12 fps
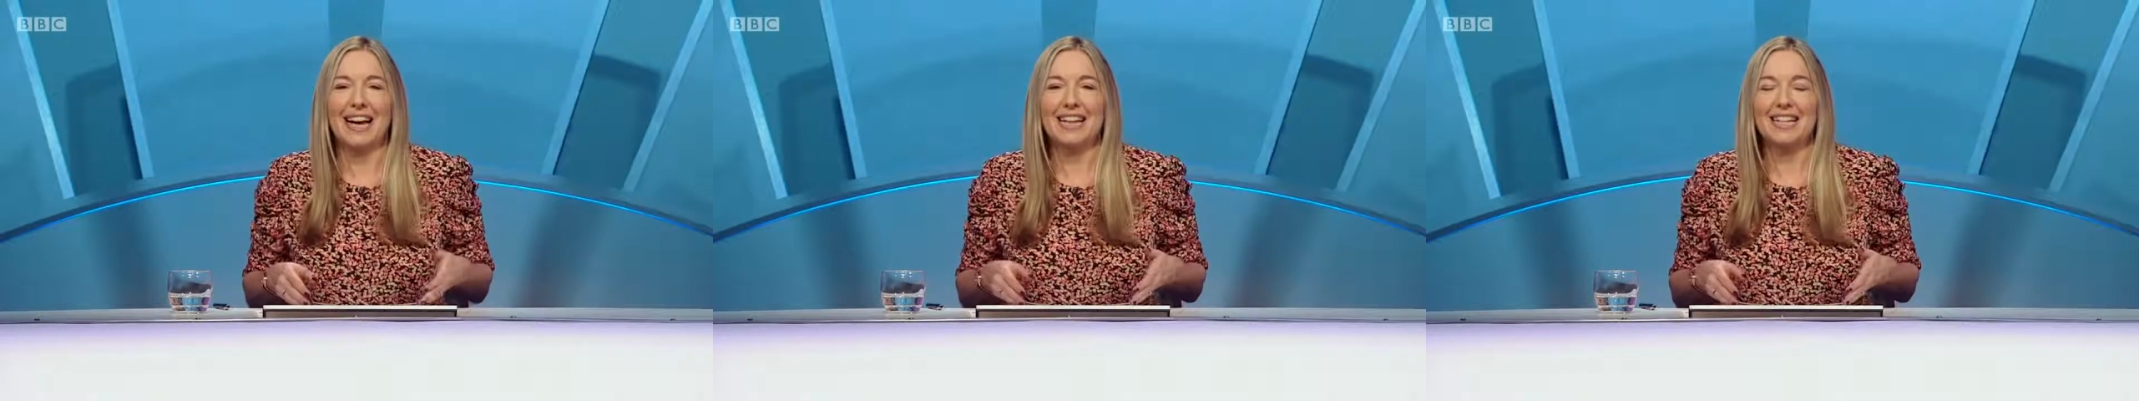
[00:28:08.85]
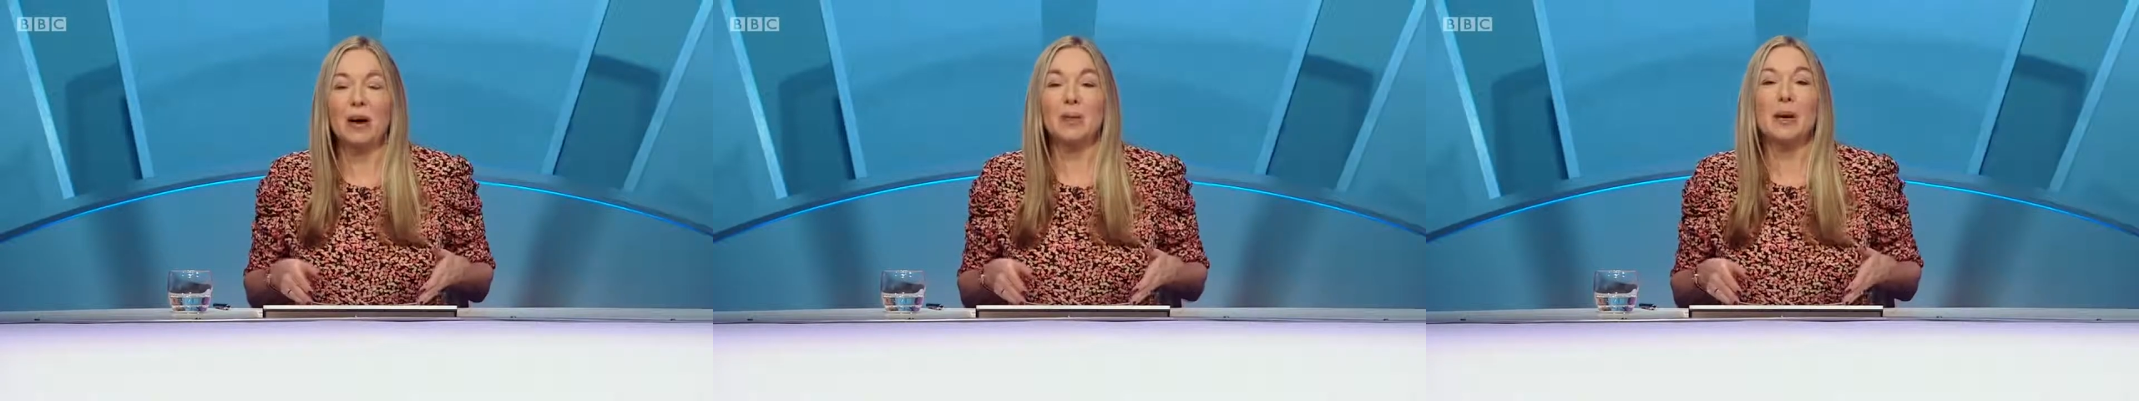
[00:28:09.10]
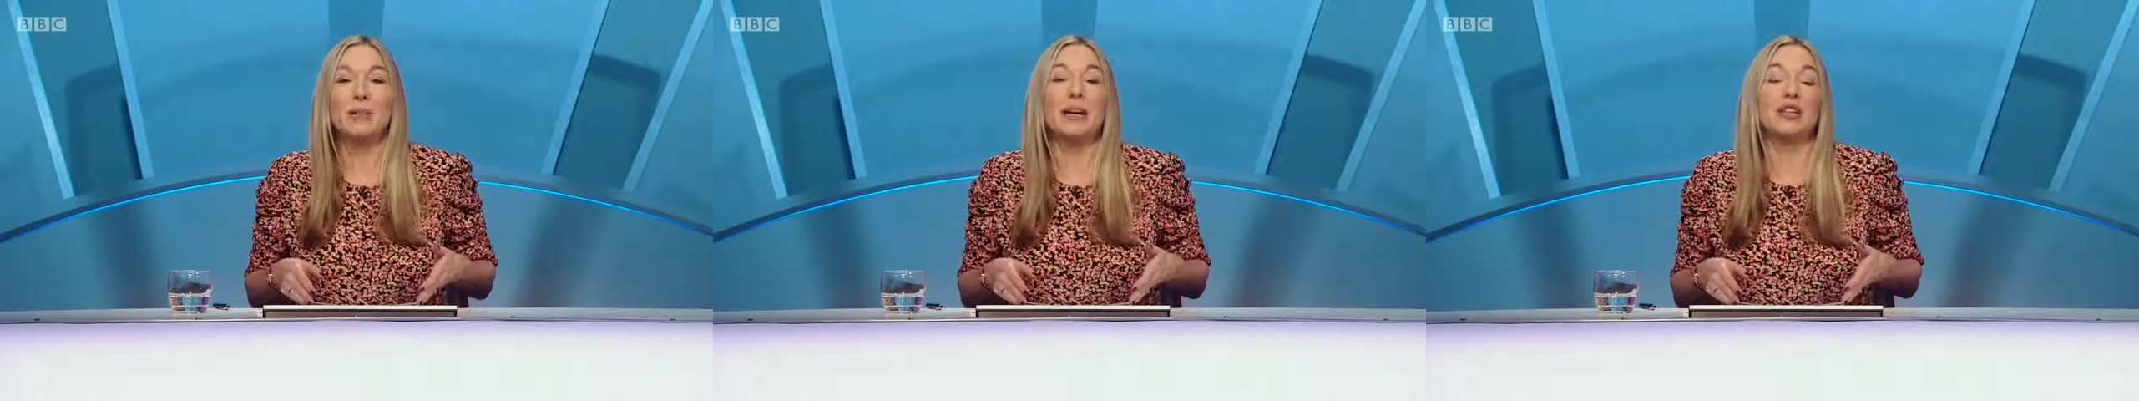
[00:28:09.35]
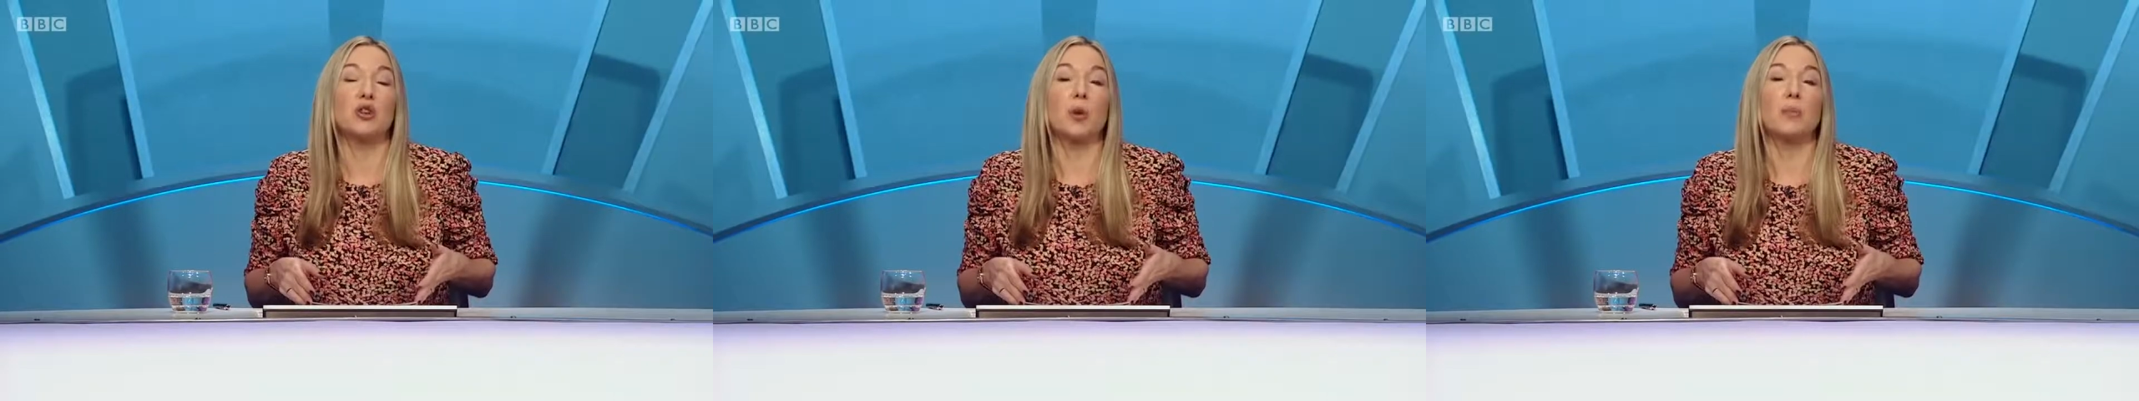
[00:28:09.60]
And coming up
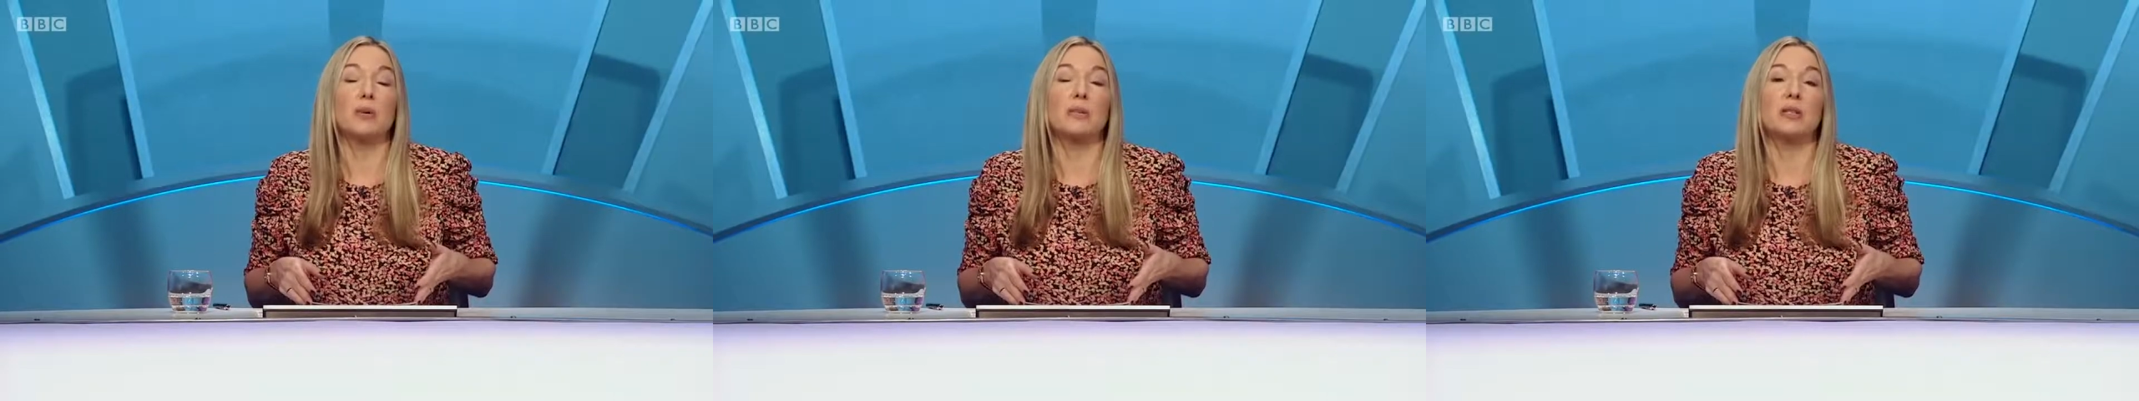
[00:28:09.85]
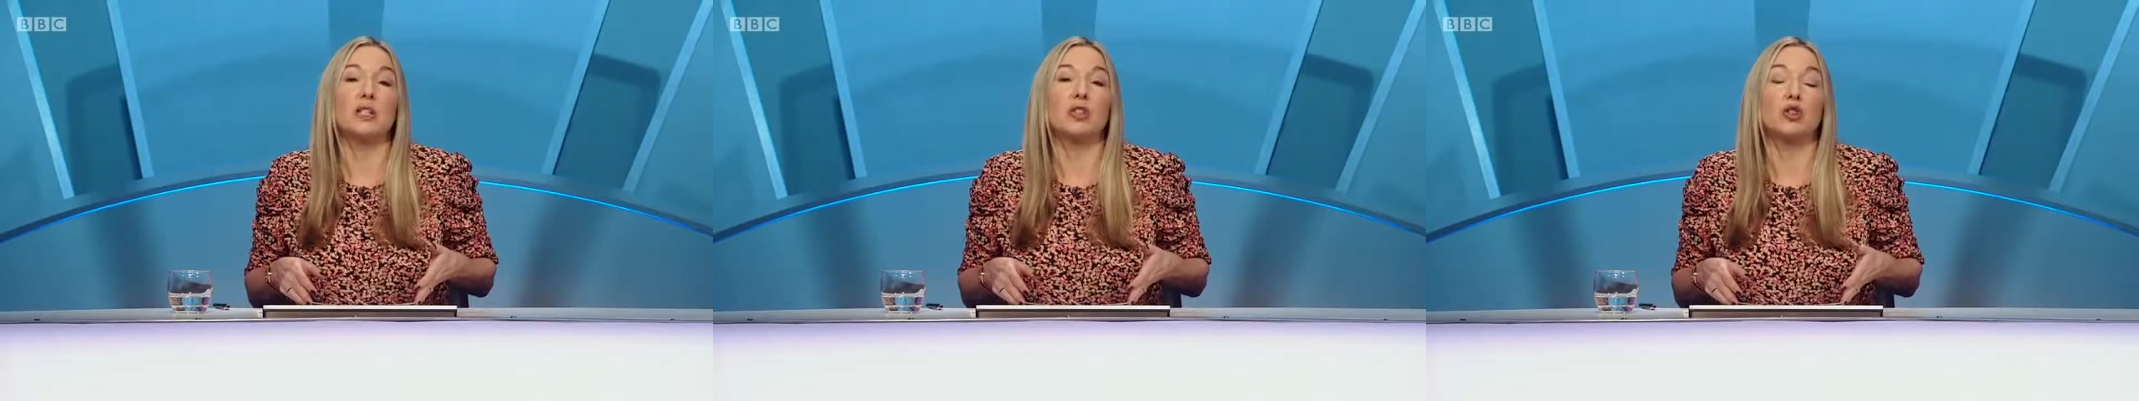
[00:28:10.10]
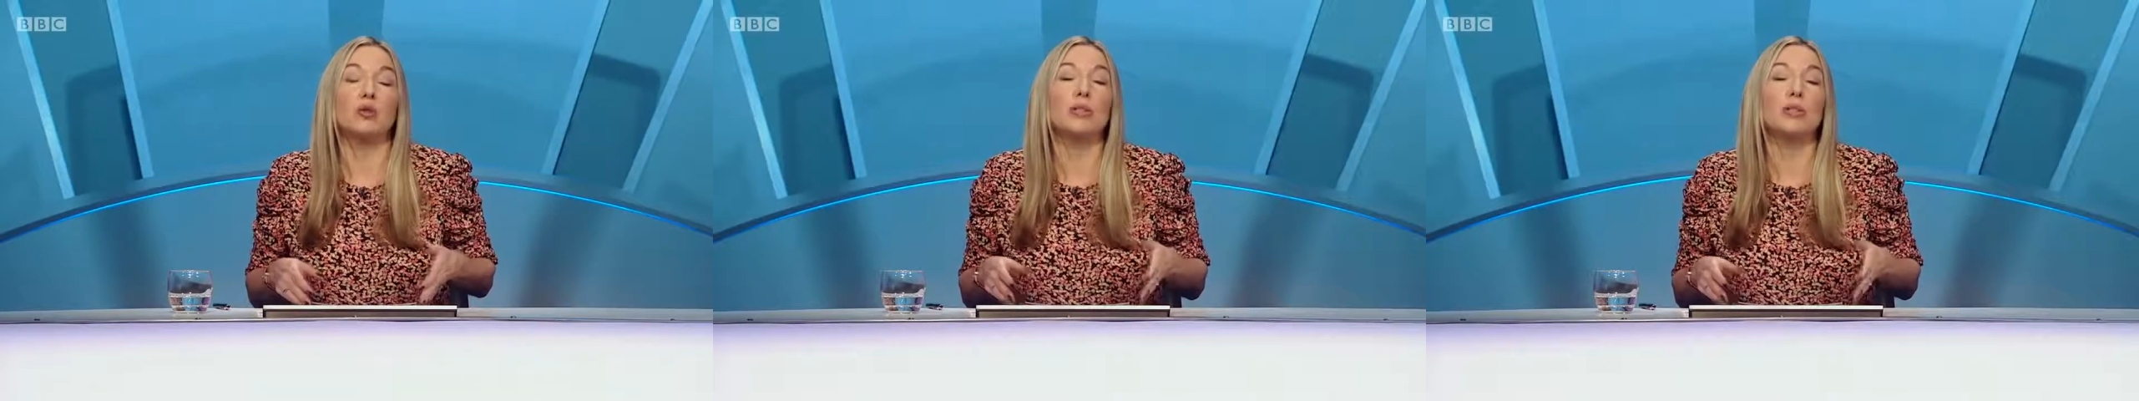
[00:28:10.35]
next on BBC Two,